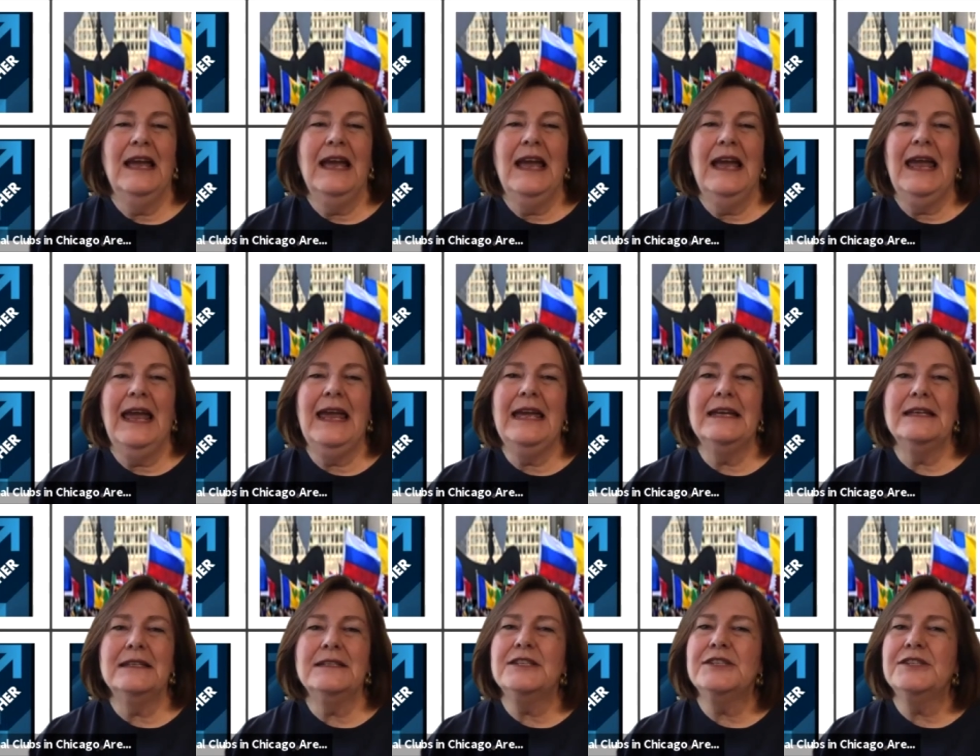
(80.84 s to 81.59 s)

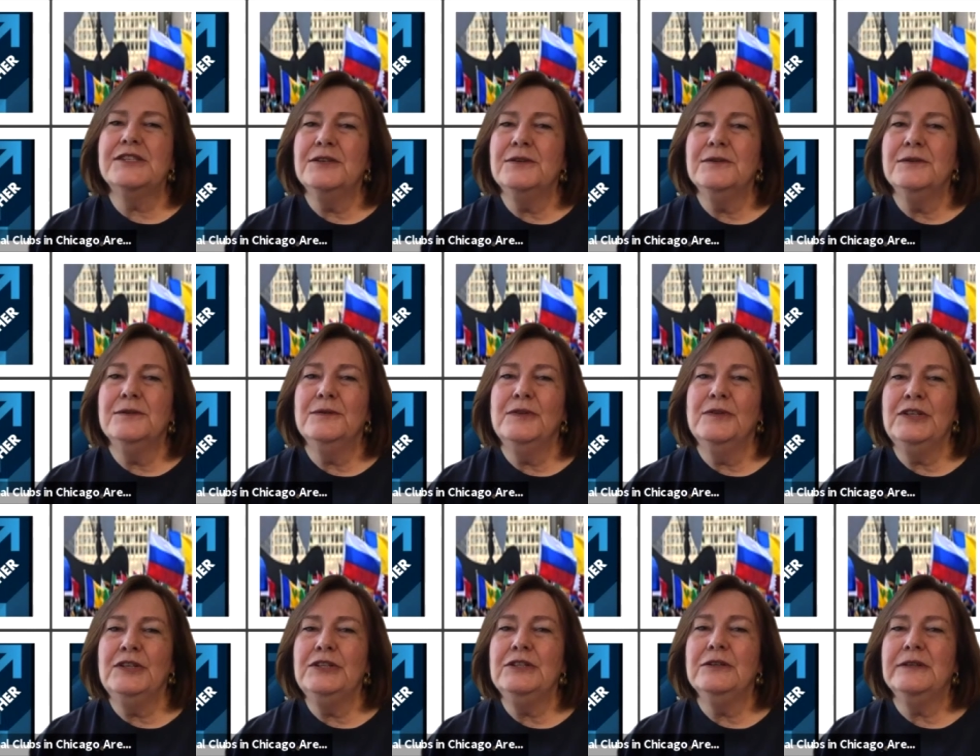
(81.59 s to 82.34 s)
And soon
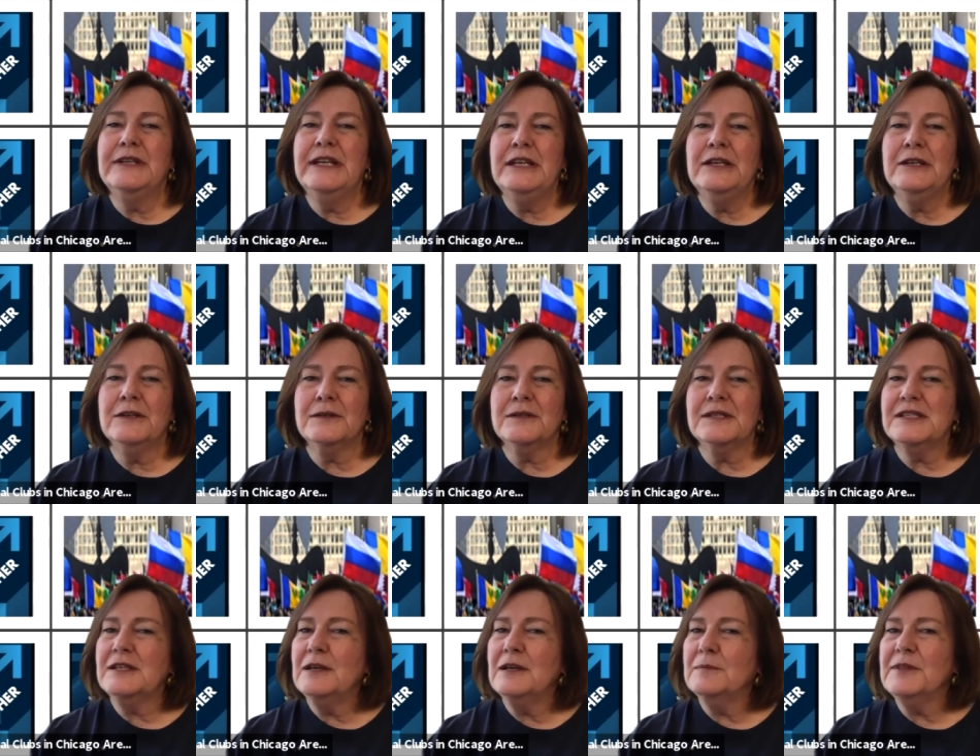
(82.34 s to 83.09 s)
you'll hear
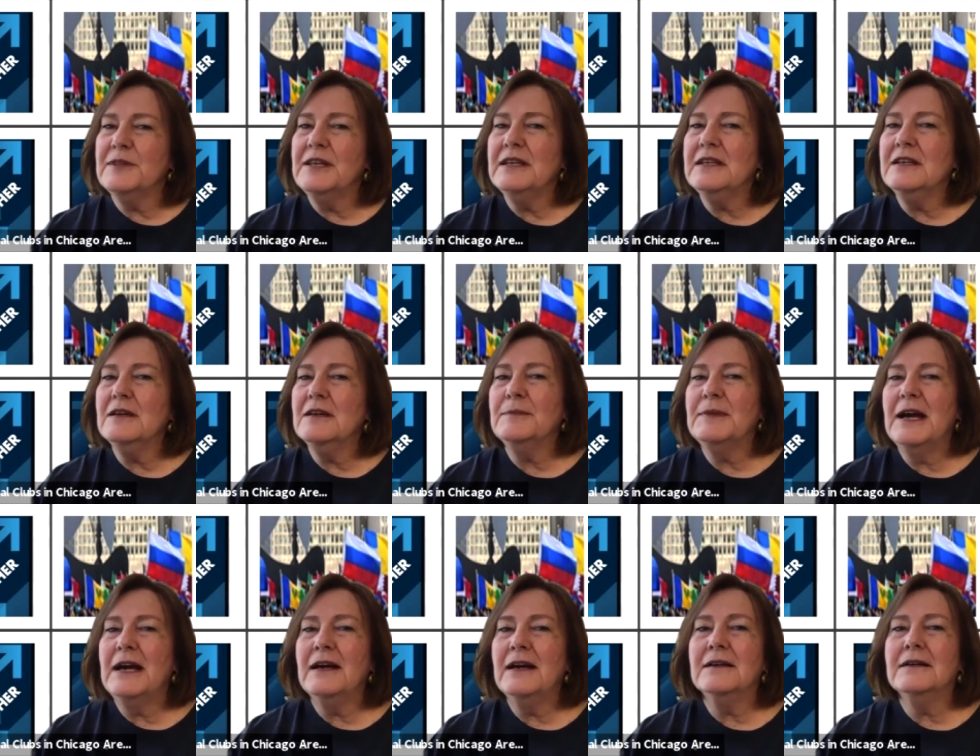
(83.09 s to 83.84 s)
something
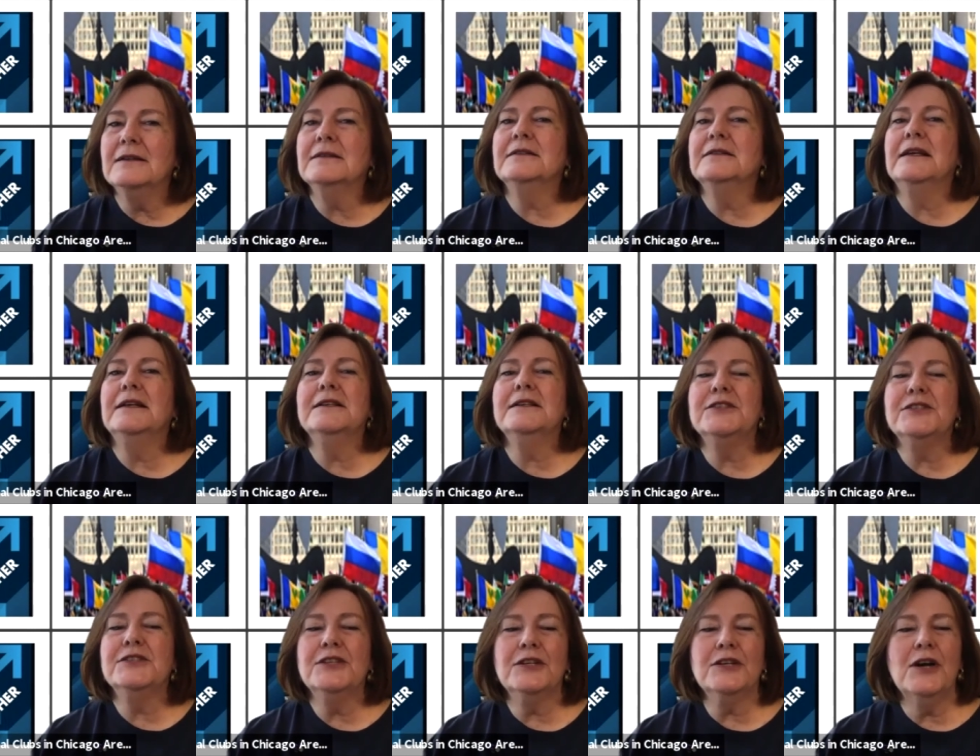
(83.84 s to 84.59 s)
about a
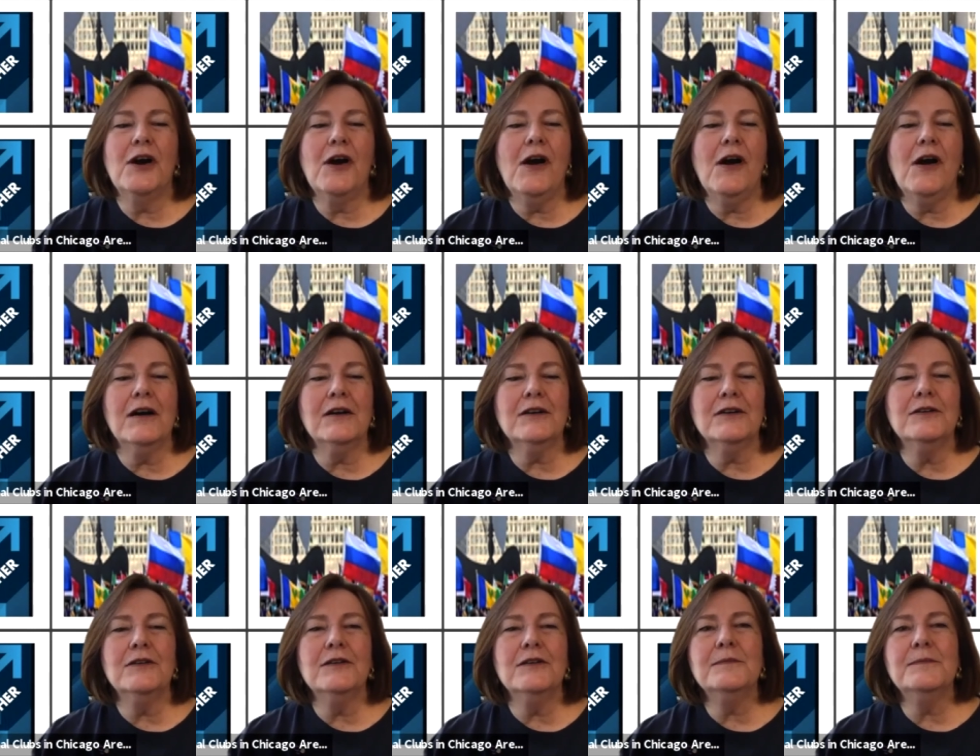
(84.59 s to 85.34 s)

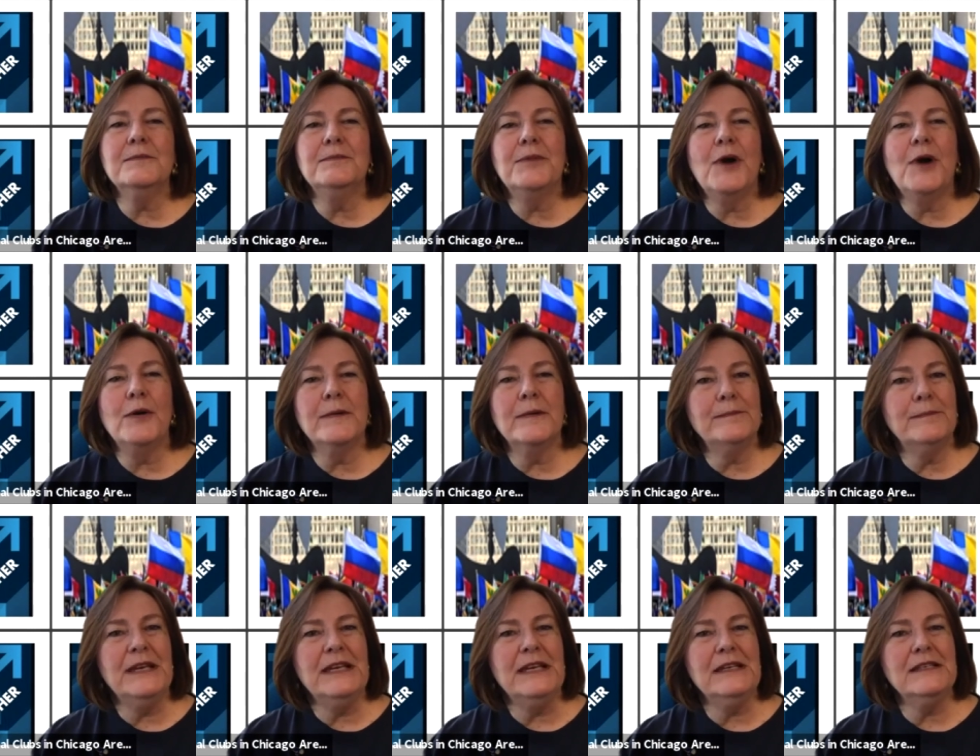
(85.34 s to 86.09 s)
Chicago
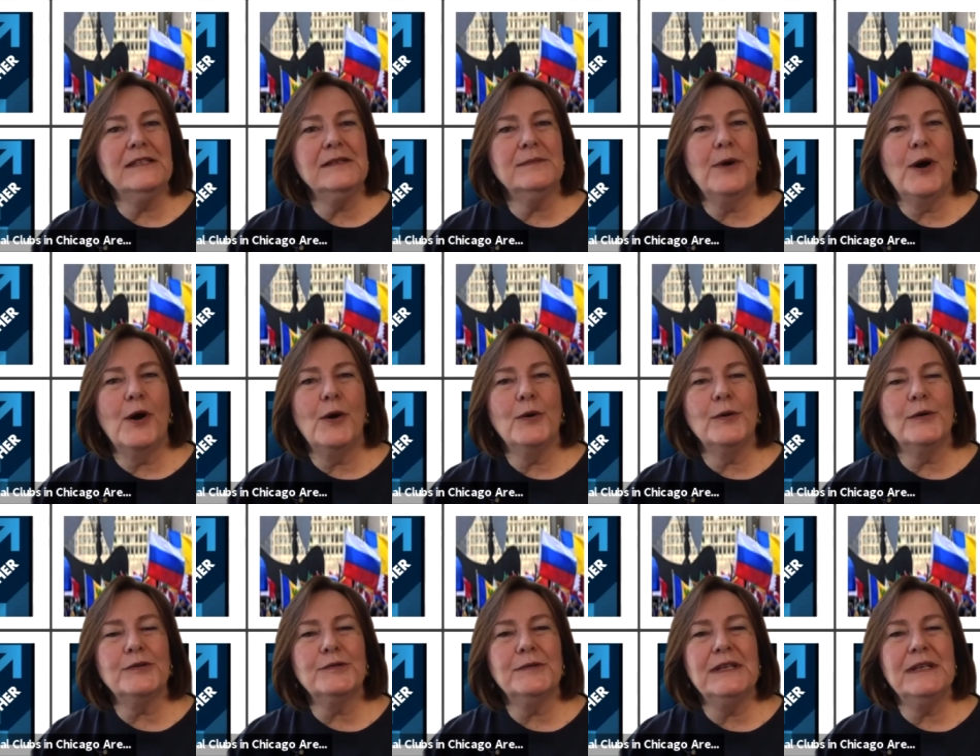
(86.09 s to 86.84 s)
Peace
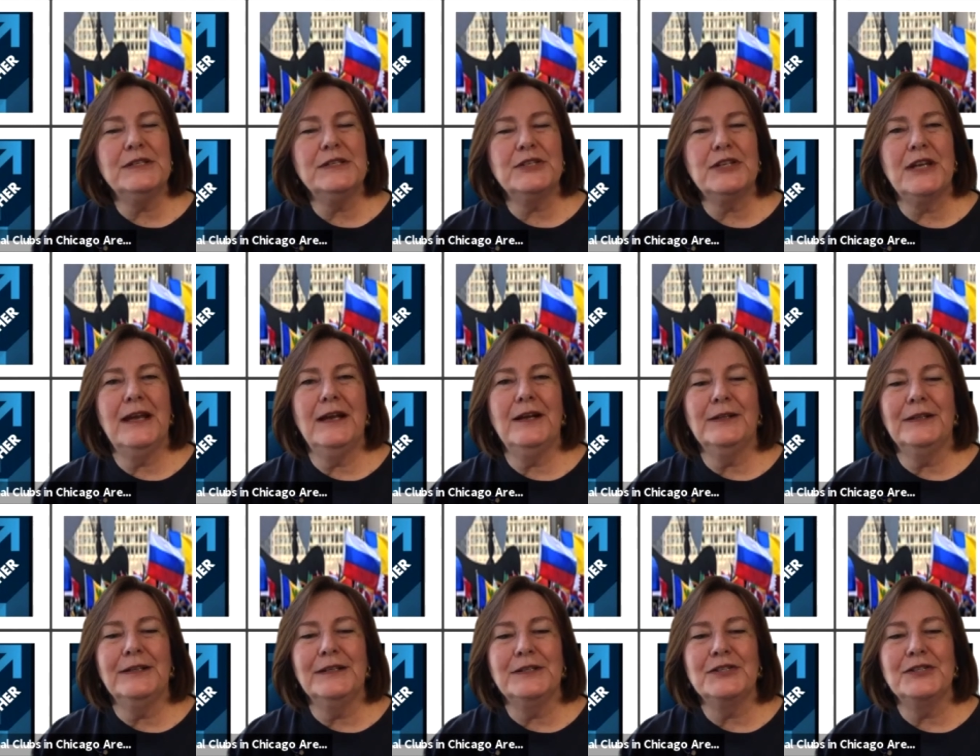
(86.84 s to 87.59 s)
Poetry
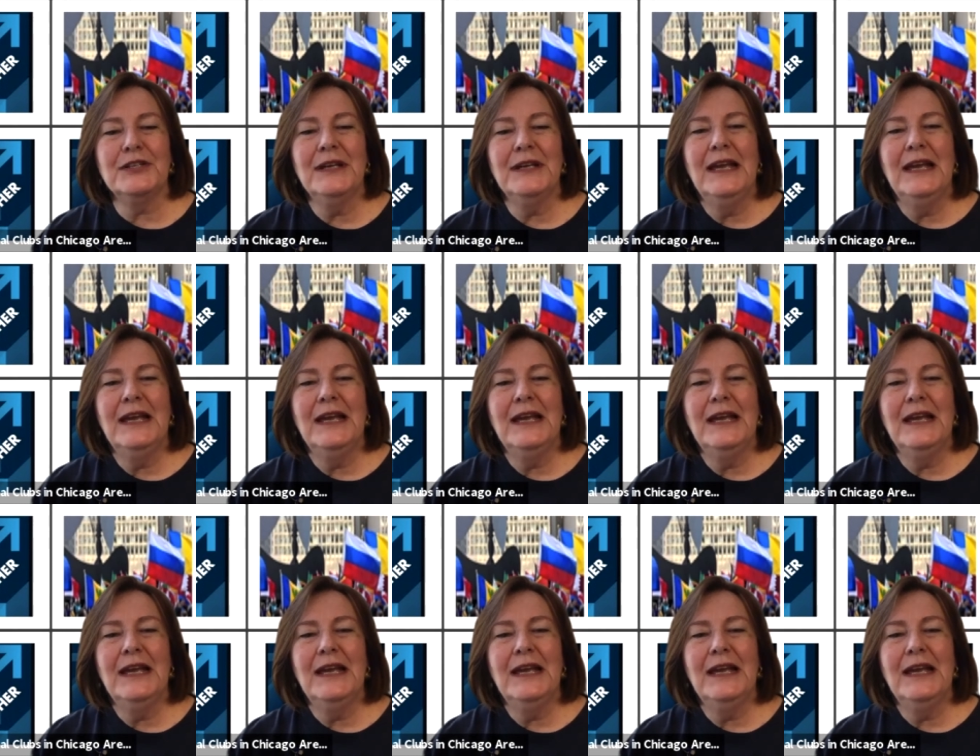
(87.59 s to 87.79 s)
Challenge